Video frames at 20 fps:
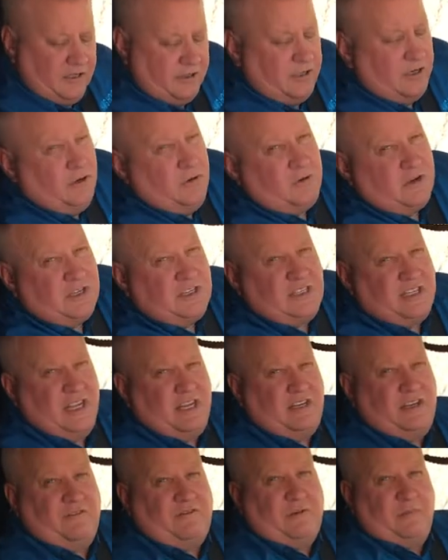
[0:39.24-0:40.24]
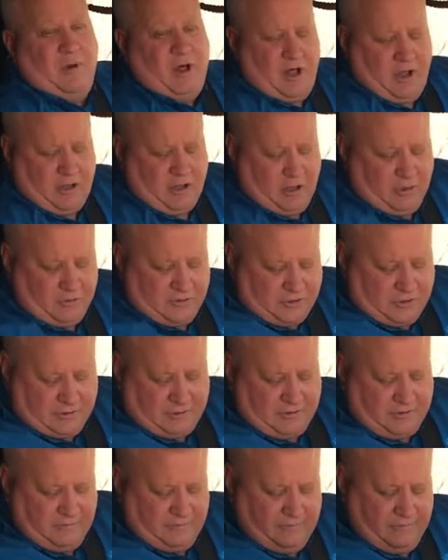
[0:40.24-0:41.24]
The new Gozenta from HAWG
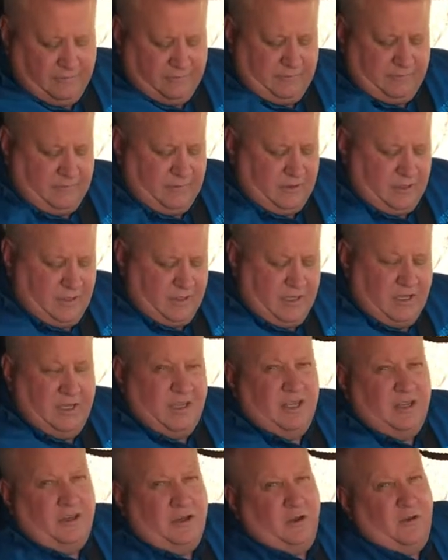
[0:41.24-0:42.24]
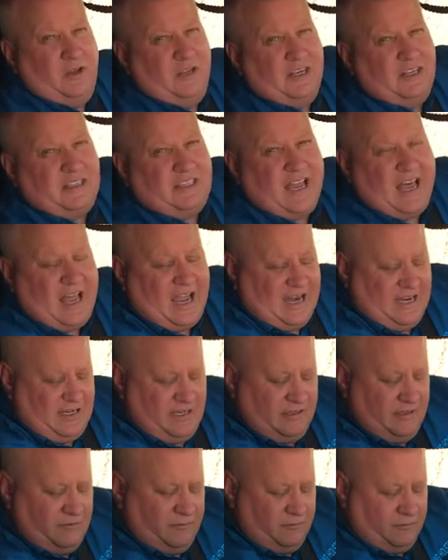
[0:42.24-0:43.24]
Holsters. Newly designed,
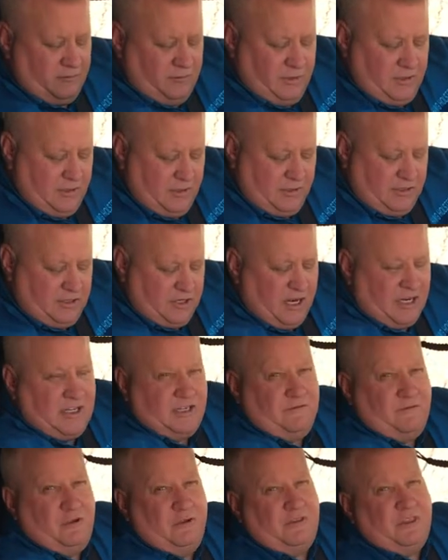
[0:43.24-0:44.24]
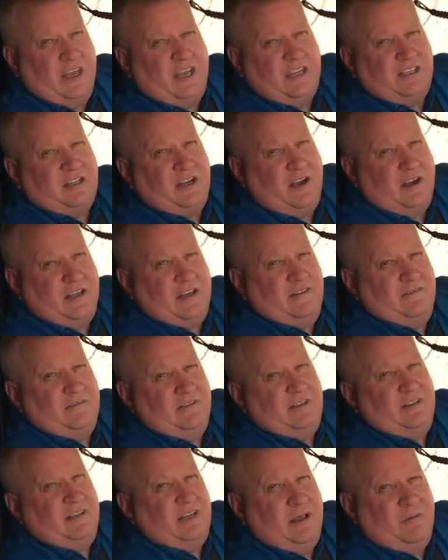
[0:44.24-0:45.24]
changed a few things on it.
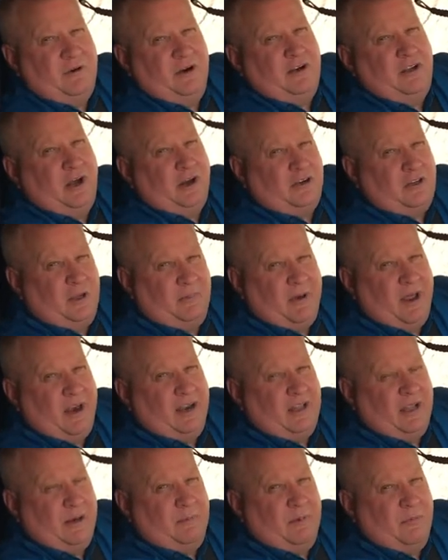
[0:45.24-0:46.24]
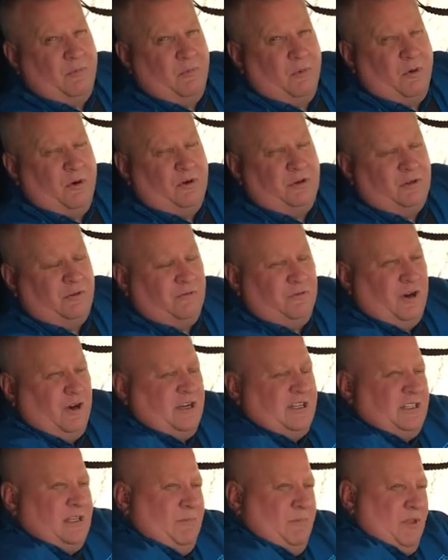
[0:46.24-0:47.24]
I want to talk to you about it a little bit more.
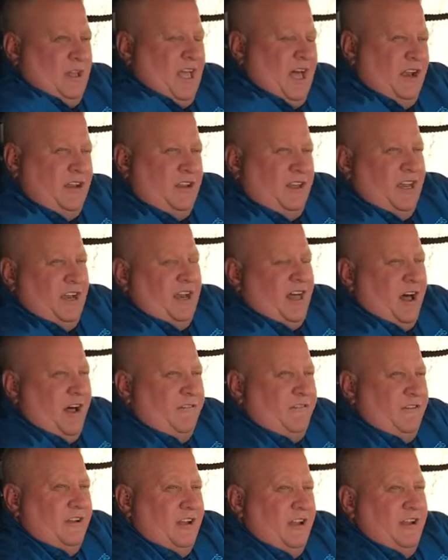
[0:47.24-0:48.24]
Very simply, how do you get it off?